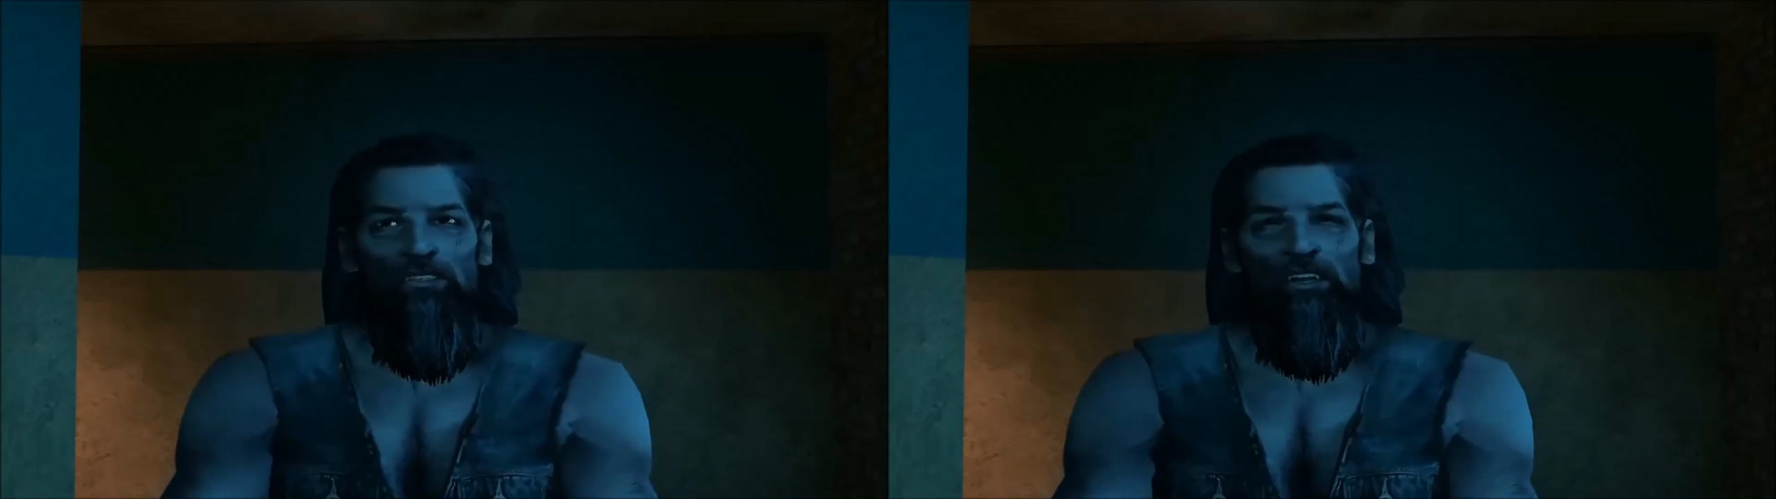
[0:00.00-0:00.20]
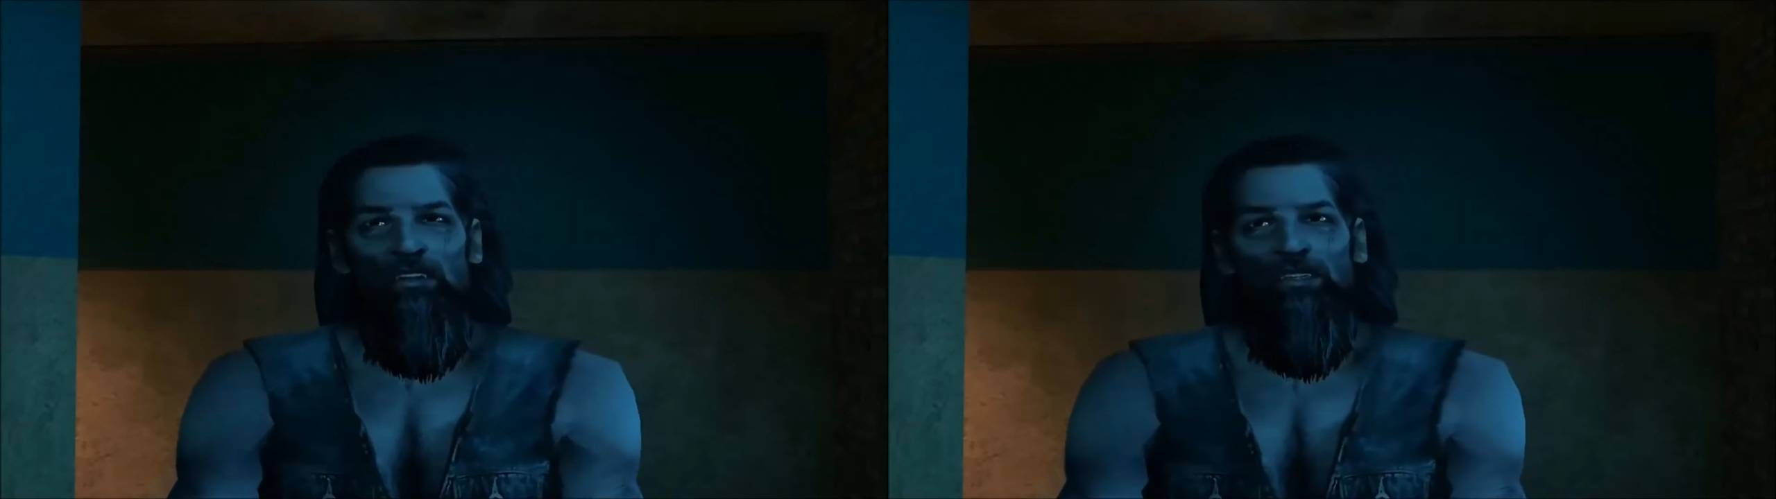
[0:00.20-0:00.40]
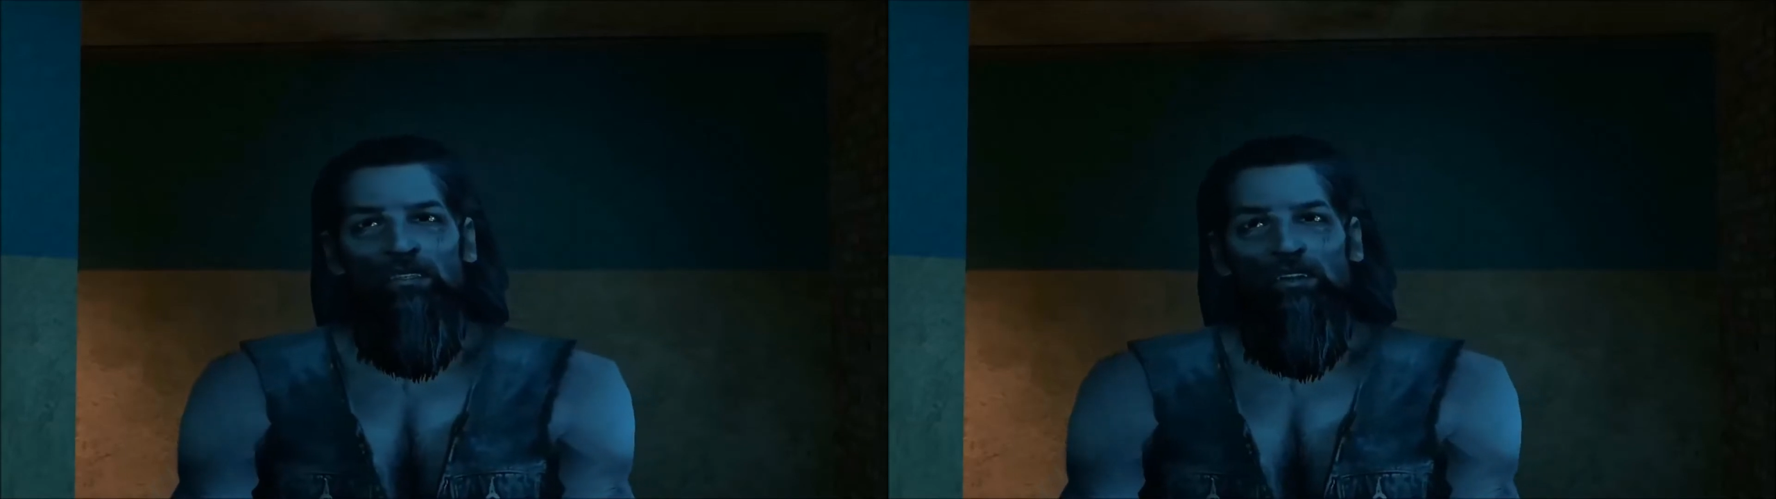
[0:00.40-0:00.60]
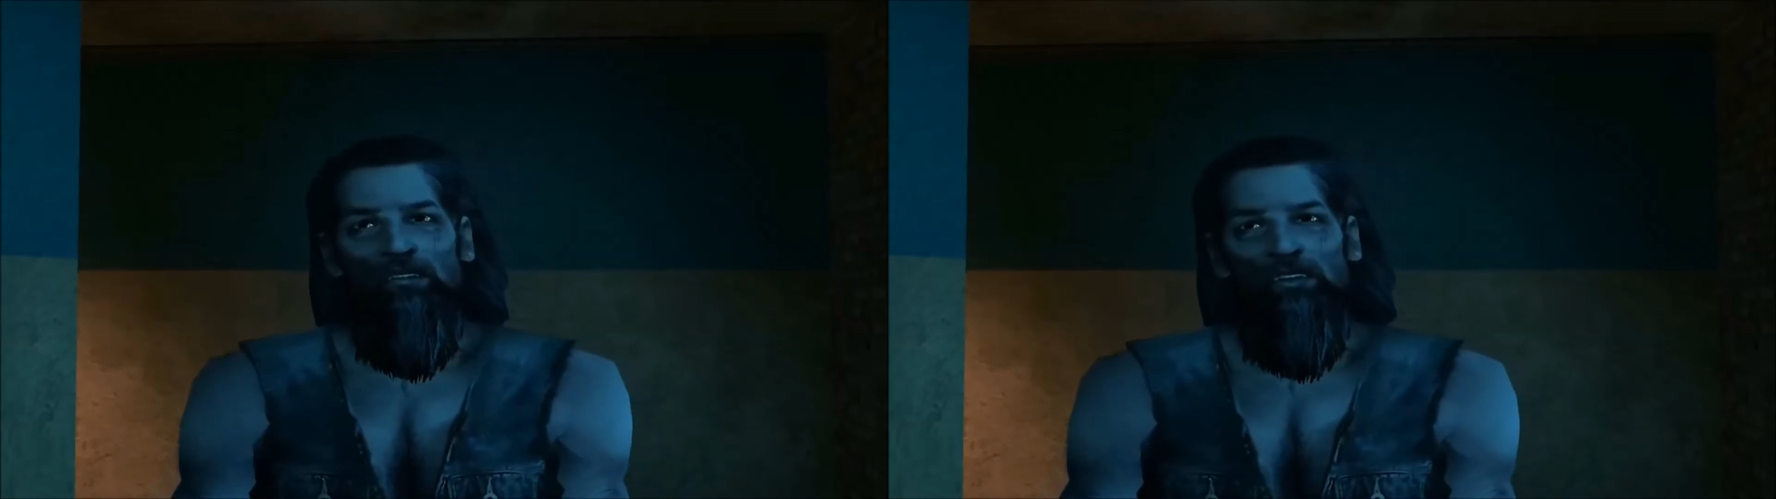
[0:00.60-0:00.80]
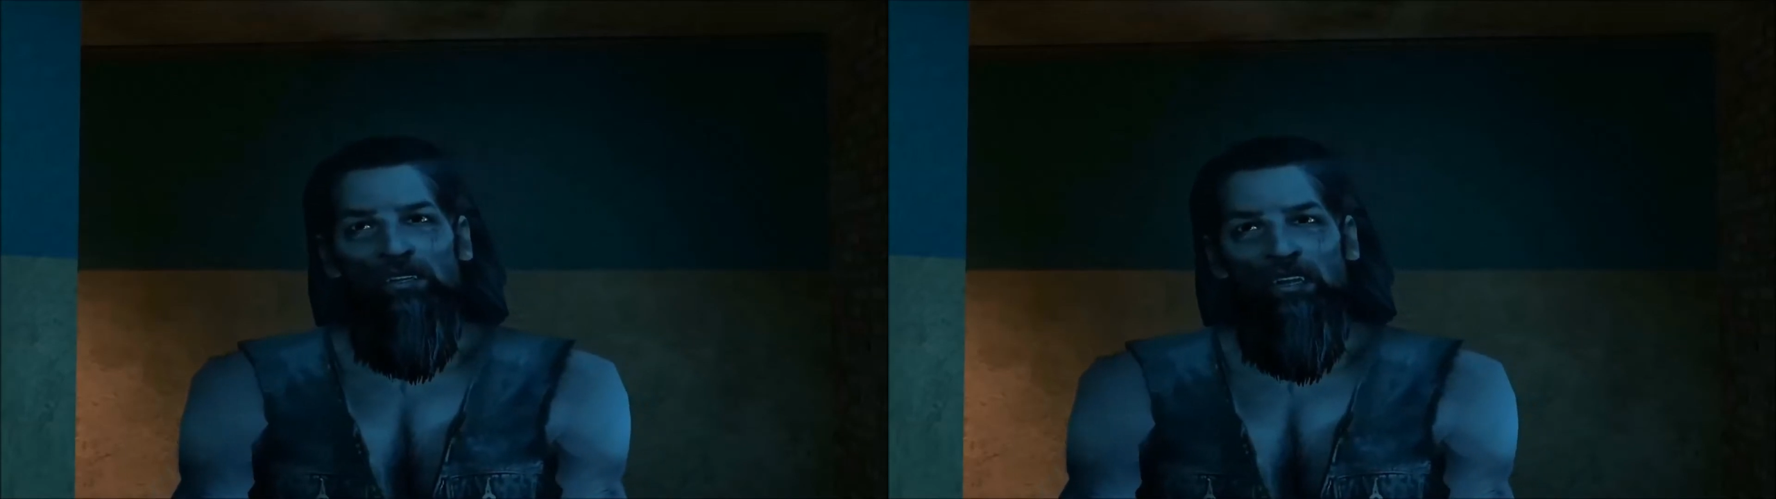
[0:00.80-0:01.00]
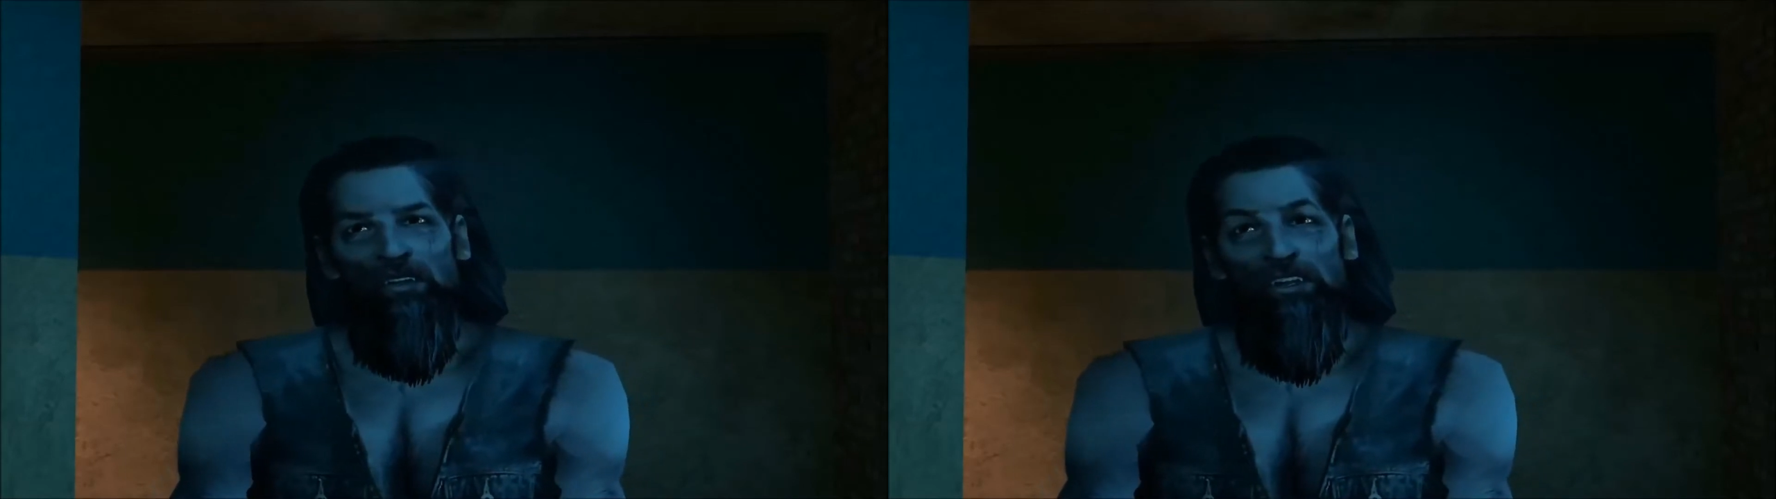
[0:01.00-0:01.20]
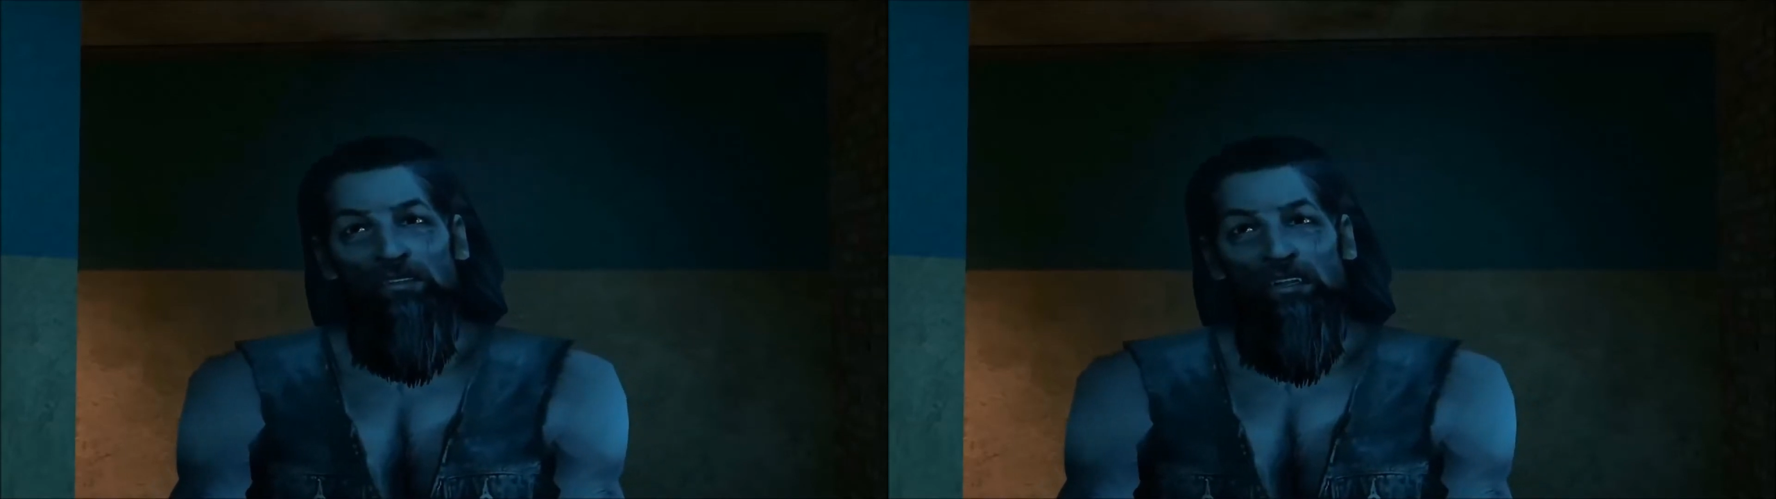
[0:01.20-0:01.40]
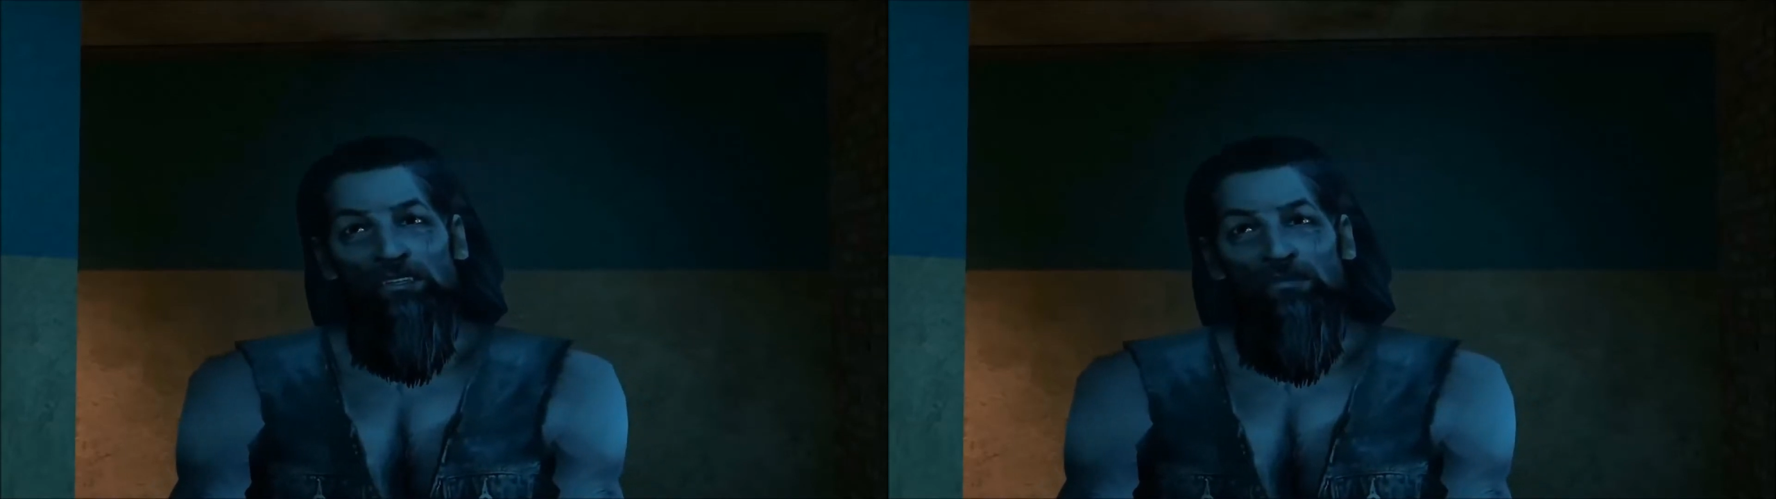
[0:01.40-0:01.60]
That's all you need to know for now,
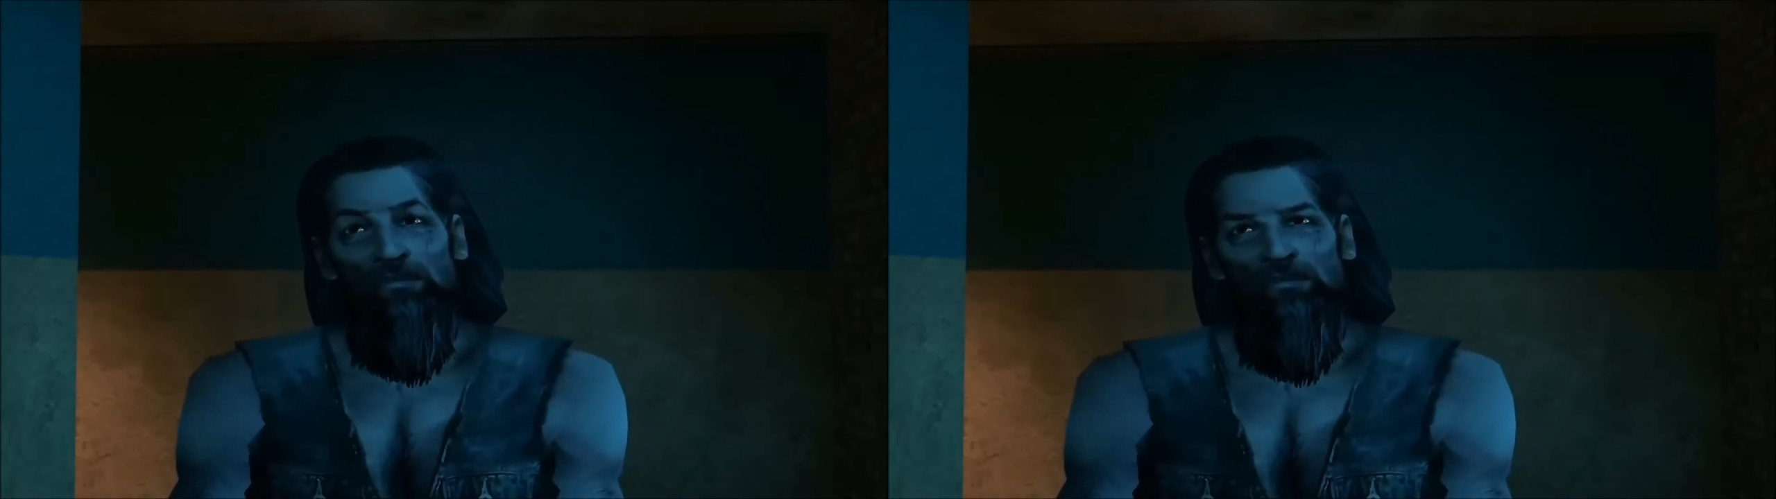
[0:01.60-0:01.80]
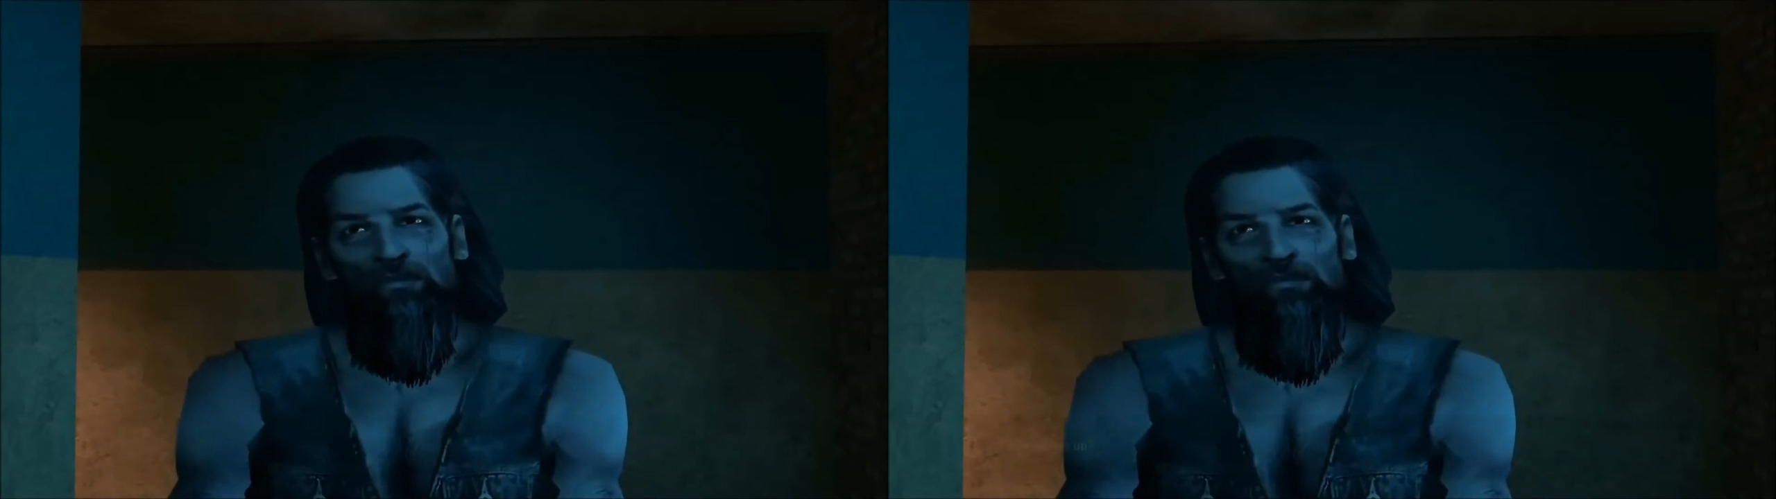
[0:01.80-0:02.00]
alright?